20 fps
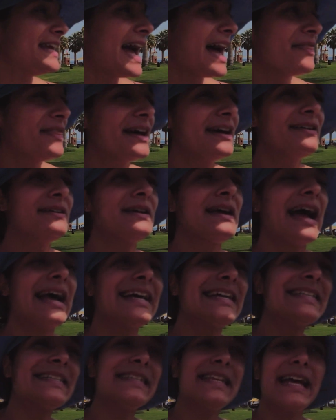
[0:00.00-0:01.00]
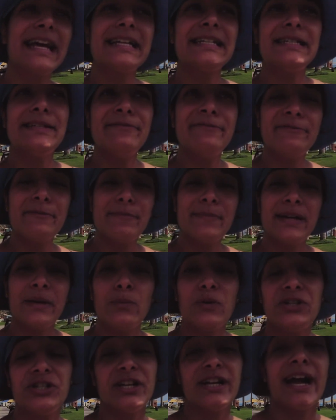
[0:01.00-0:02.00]
other, I guess, negative for me,
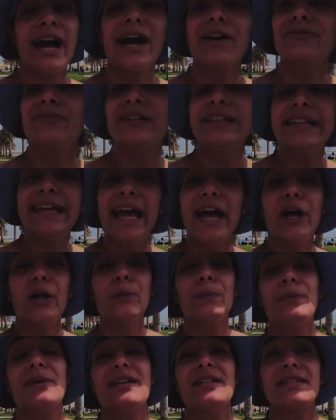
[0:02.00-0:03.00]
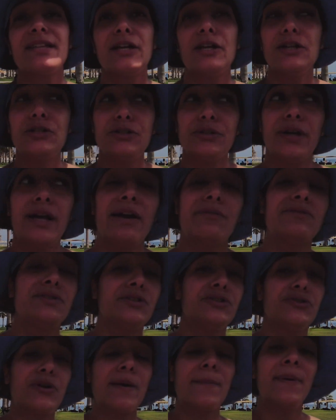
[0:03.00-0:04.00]
which you can't really help, is that you do have to drive